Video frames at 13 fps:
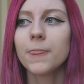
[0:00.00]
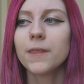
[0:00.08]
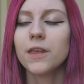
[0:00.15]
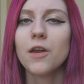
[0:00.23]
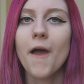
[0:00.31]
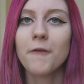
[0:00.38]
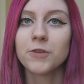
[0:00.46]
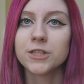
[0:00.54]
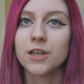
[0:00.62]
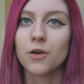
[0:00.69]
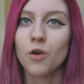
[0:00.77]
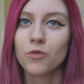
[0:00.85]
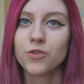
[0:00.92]
You know, every
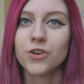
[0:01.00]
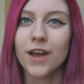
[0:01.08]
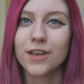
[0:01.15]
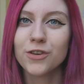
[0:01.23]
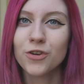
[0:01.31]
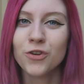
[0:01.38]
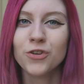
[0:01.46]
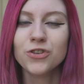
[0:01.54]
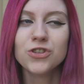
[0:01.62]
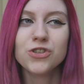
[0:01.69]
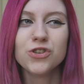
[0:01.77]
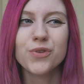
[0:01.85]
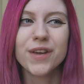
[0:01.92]
so often I
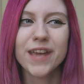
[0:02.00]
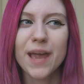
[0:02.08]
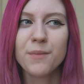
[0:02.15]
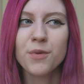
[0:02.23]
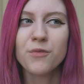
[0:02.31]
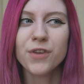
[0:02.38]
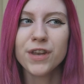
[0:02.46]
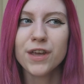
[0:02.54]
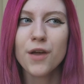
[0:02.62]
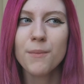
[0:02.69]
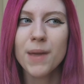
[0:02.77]
could do a gaming video